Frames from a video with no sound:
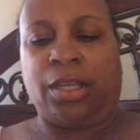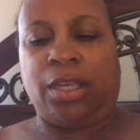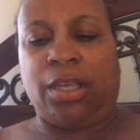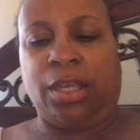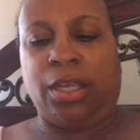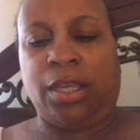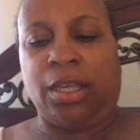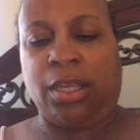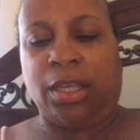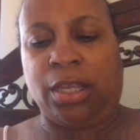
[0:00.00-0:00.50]

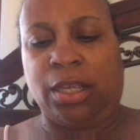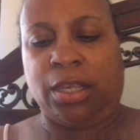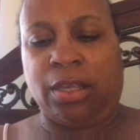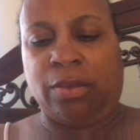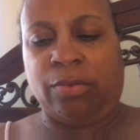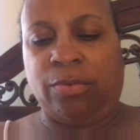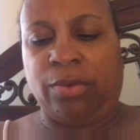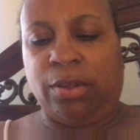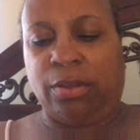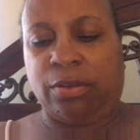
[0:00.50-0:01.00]

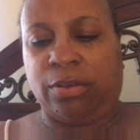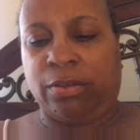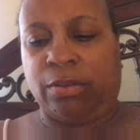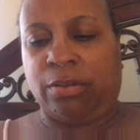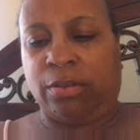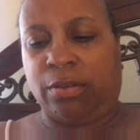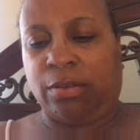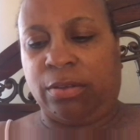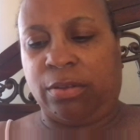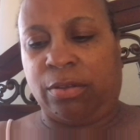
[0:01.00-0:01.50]
And we're going
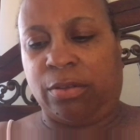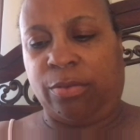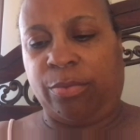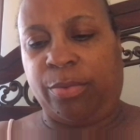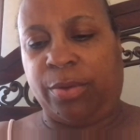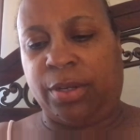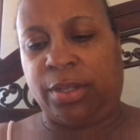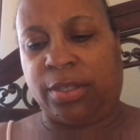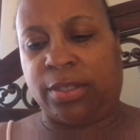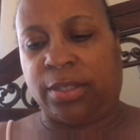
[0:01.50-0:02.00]
to
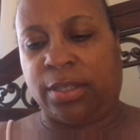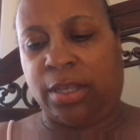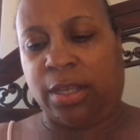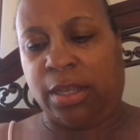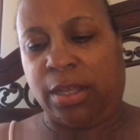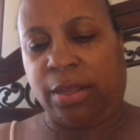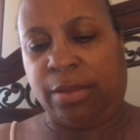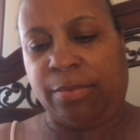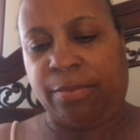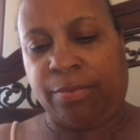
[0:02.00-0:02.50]
open this
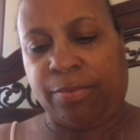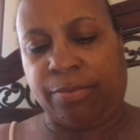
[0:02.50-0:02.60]
up.